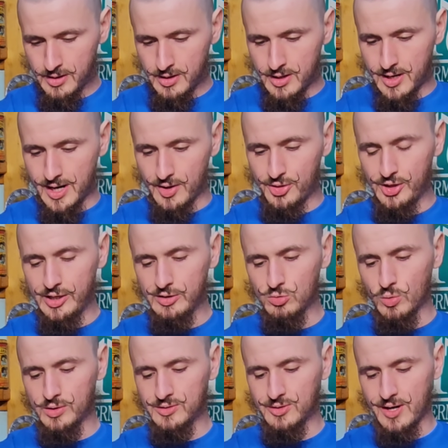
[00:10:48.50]
All right, these
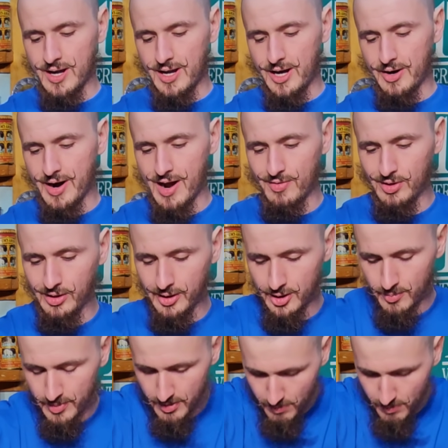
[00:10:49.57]
ones right here have a little bit